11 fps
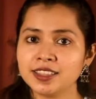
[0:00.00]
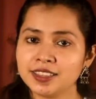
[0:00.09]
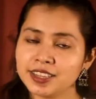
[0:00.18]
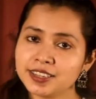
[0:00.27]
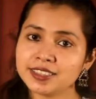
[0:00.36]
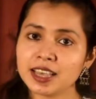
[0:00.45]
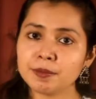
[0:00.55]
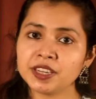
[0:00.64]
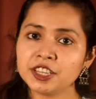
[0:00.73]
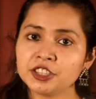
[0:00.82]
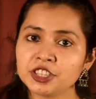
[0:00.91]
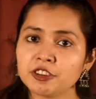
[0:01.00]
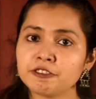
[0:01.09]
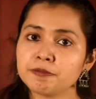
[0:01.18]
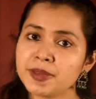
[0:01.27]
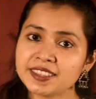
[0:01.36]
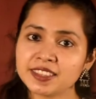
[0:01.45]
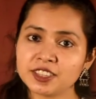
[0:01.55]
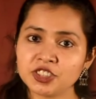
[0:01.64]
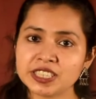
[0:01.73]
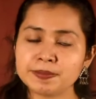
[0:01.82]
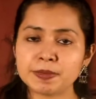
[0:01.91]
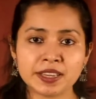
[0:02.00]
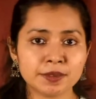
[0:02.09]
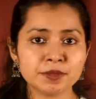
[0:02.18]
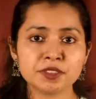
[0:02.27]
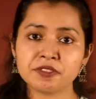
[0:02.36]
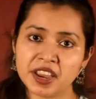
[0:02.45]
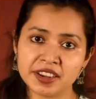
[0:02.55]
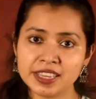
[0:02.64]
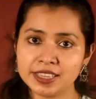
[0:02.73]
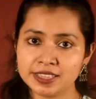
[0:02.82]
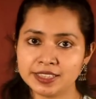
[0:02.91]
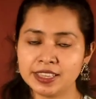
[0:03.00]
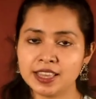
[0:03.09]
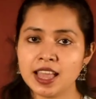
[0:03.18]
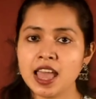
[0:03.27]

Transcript: the dissemination of messages becomes very easy.